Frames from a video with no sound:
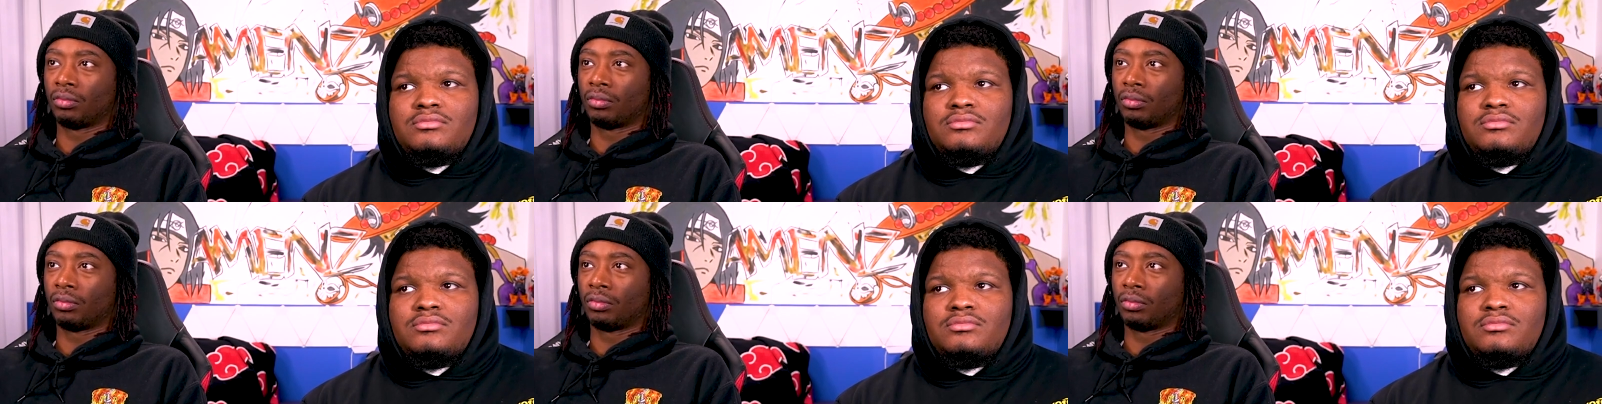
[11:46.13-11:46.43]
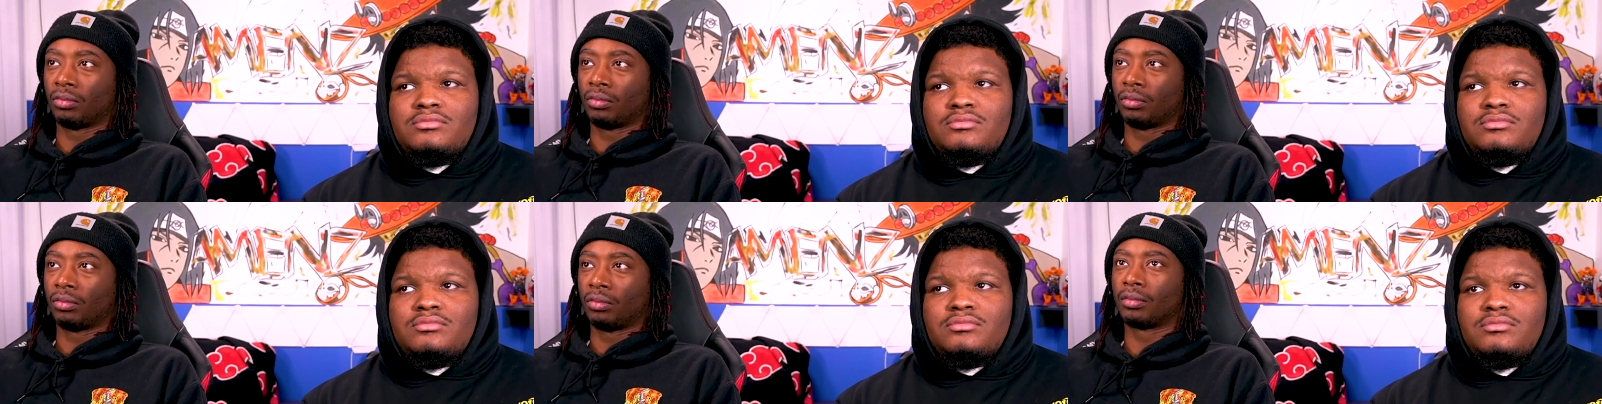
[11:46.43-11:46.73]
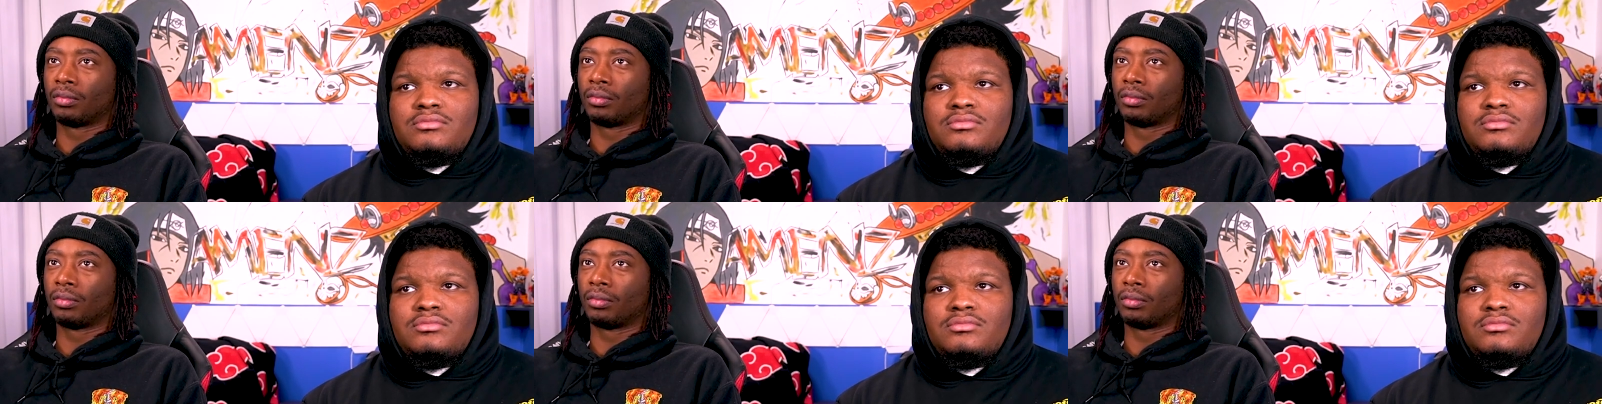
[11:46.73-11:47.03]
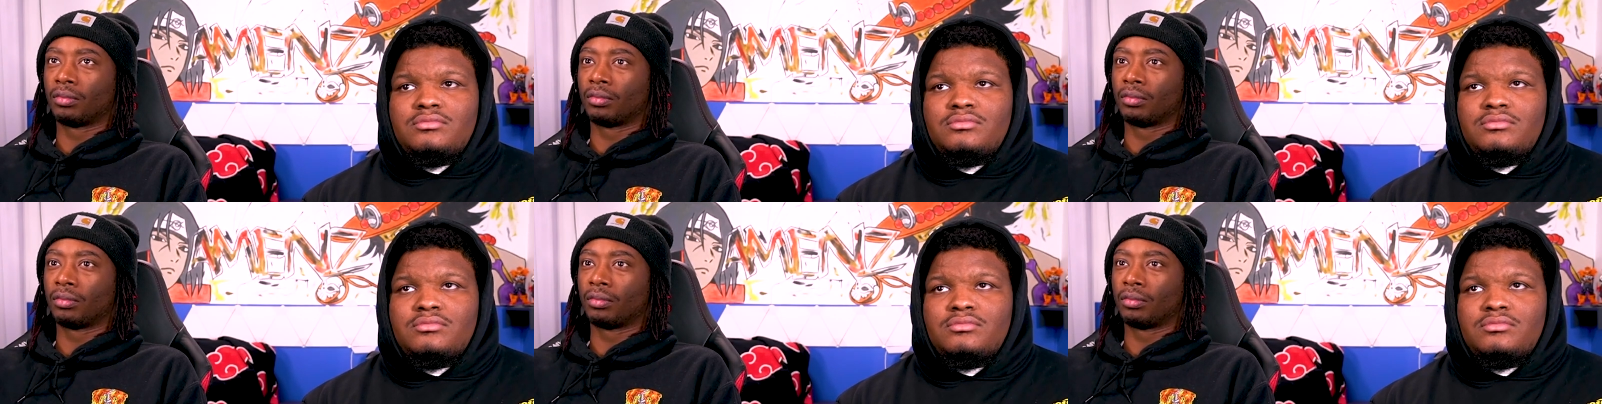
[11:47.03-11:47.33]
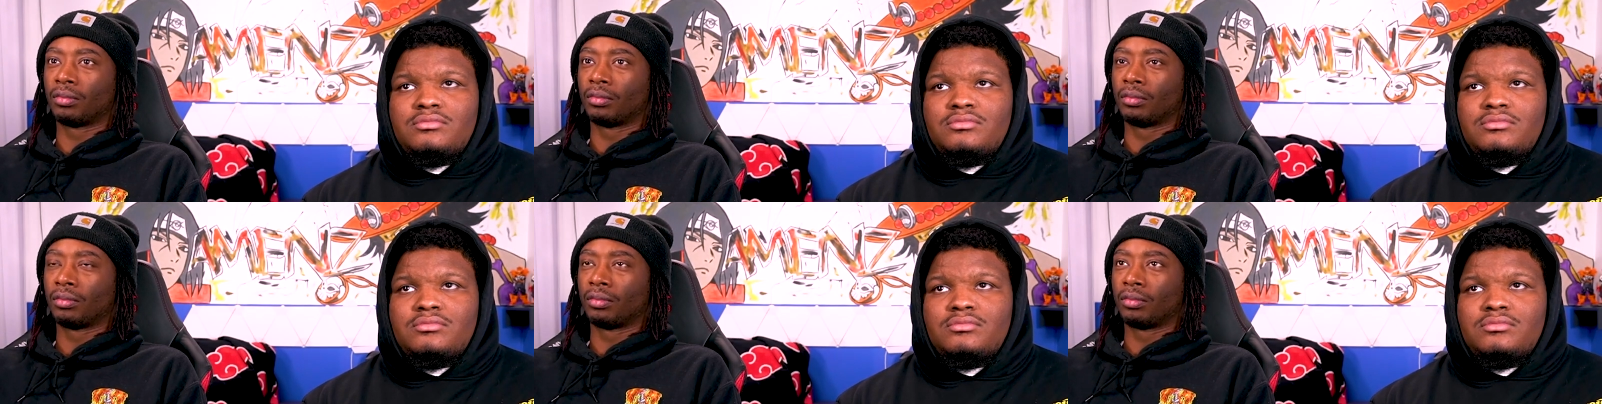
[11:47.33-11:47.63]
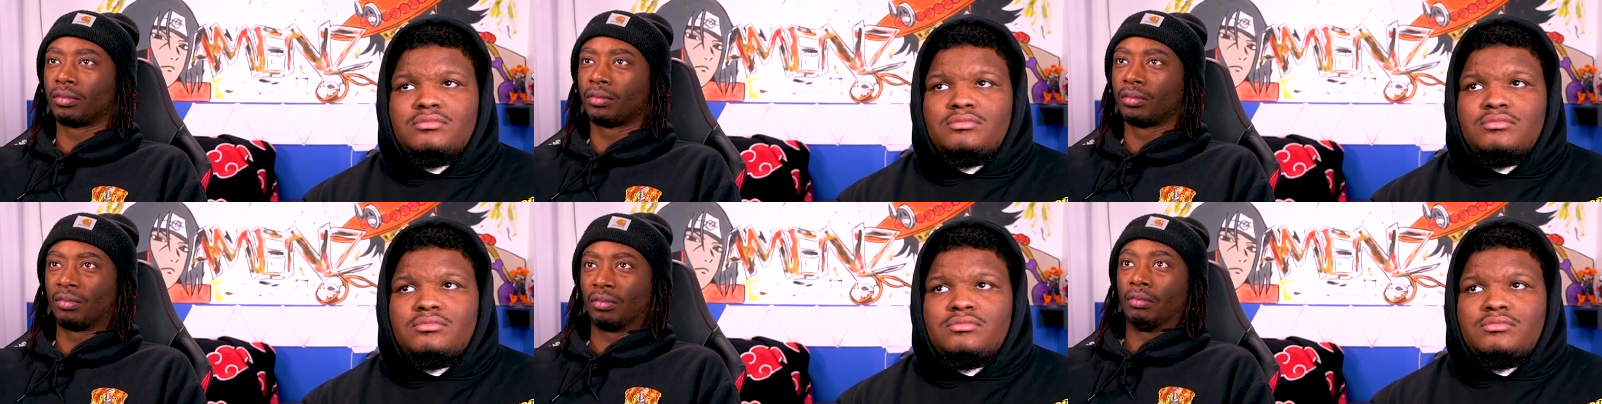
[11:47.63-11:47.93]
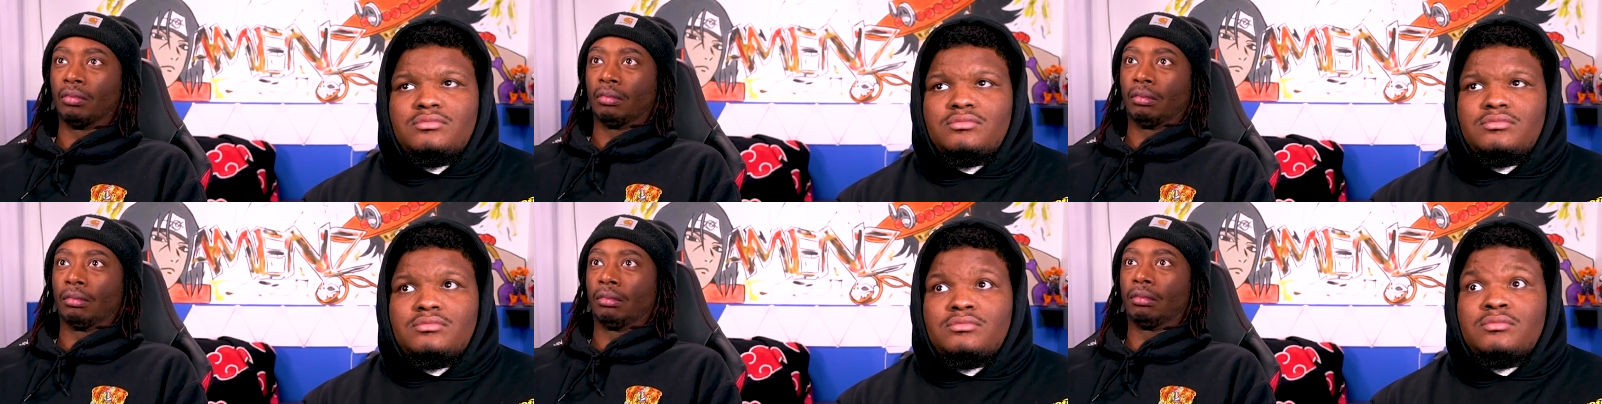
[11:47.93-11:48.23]

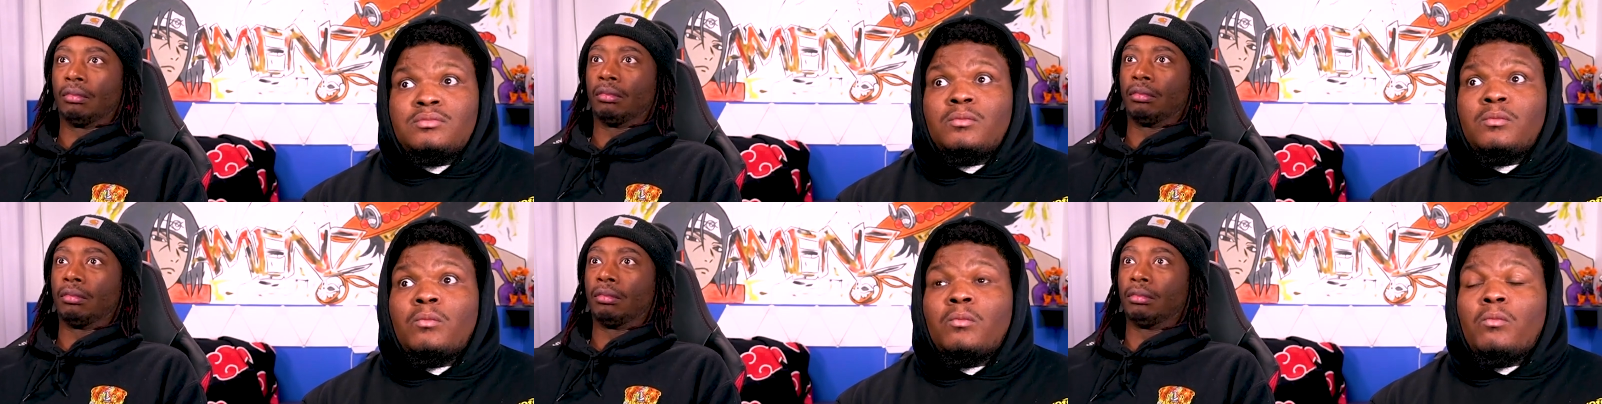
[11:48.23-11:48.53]
(no one is talking)